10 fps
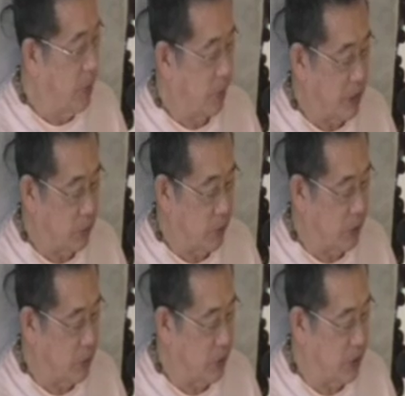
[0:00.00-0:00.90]
that's why
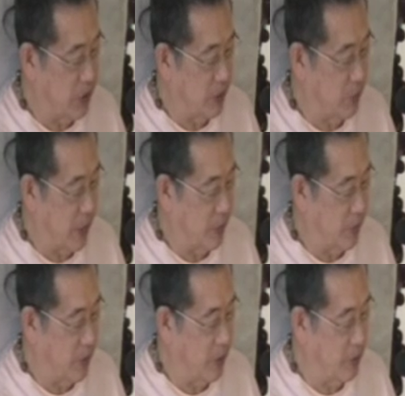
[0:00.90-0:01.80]
Krishna says in
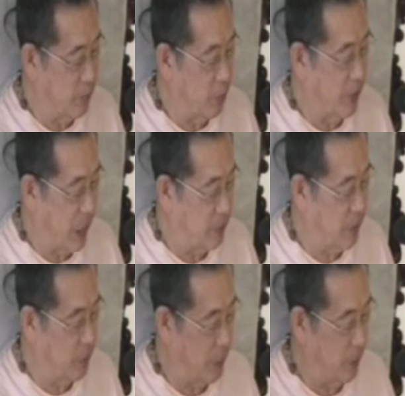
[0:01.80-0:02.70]
Bhagavad Gita, 4 types
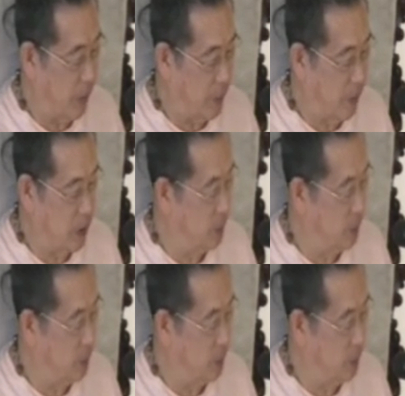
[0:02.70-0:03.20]
of people approach me: